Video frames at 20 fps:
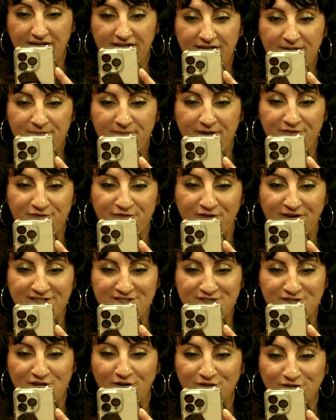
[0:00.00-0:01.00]
My
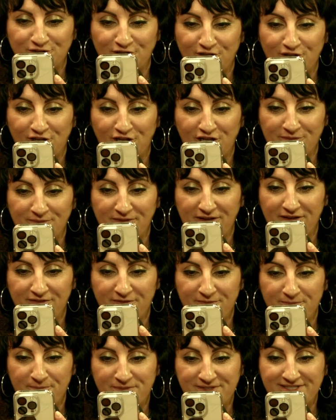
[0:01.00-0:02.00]
friends all start calling me
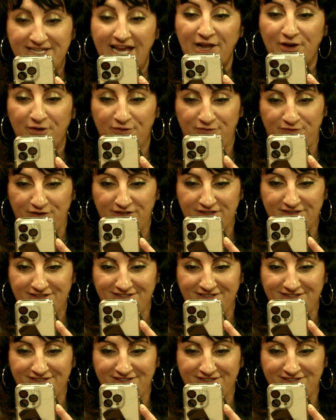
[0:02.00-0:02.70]
potato foot.